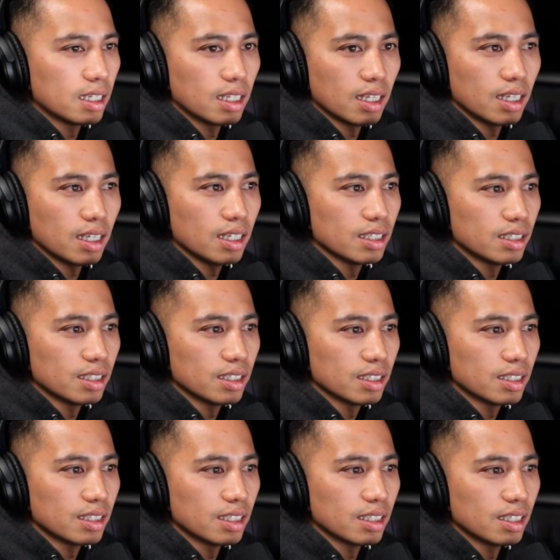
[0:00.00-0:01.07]
It is
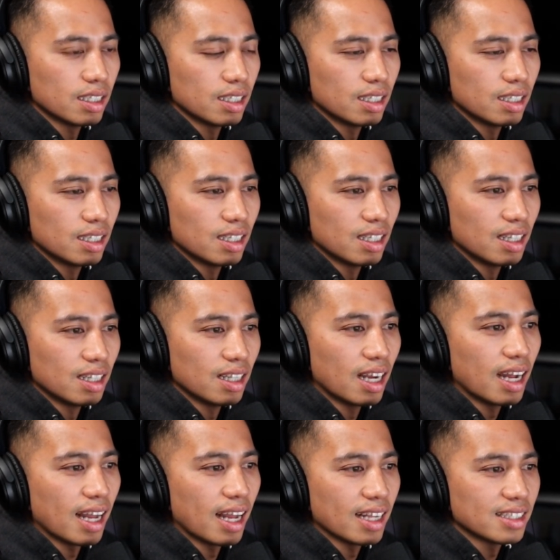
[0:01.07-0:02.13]
just
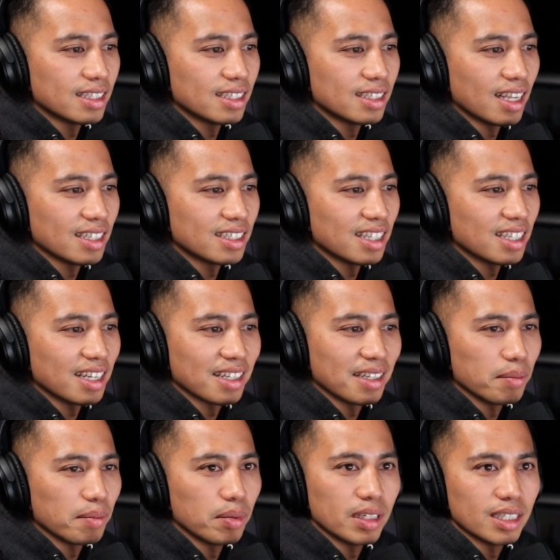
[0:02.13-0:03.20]
not as
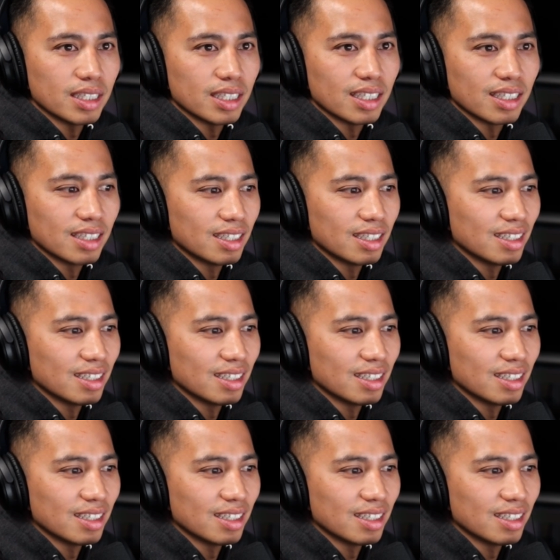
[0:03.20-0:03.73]
aesthetically pleasing.